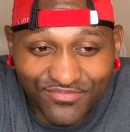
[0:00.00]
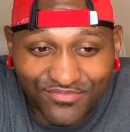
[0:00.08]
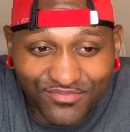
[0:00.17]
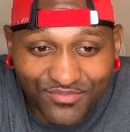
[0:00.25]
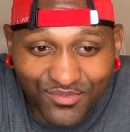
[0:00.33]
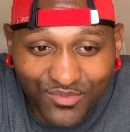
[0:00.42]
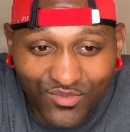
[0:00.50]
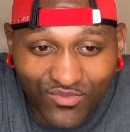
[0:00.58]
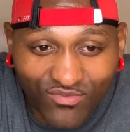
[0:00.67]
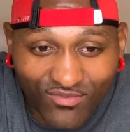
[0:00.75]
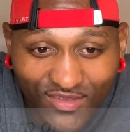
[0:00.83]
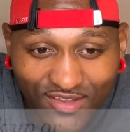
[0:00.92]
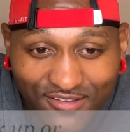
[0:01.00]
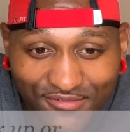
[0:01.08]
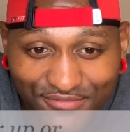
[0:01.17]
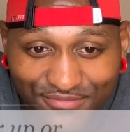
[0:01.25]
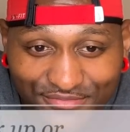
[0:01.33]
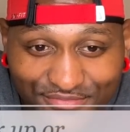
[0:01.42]

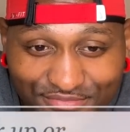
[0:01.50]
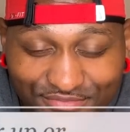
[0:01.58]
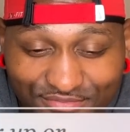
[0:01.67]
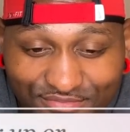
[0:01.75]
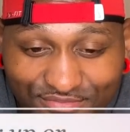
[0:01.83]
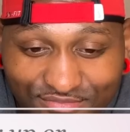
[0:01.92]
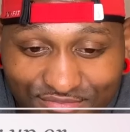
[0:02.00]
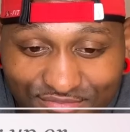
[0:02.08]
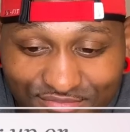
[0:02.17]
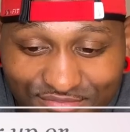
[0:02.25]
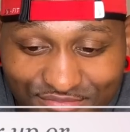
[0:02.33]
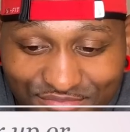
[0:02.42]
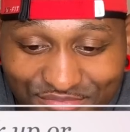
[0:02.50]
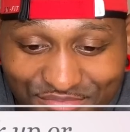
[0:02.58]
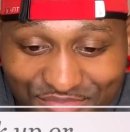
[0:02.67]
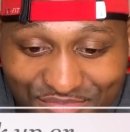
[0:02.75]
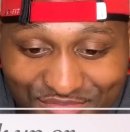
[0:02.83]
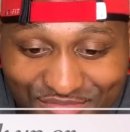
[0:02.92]

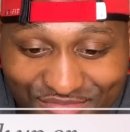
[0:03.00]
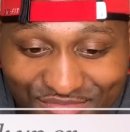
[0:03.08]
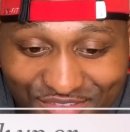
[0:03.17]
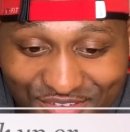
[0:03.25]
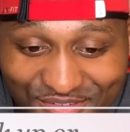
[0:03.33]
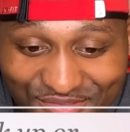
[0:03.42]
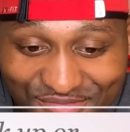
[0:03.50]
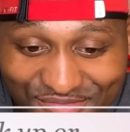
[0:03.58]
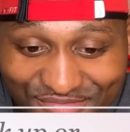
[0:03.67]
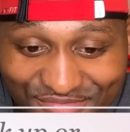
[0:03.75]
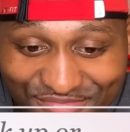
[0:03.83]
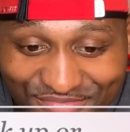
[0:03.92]
(silent)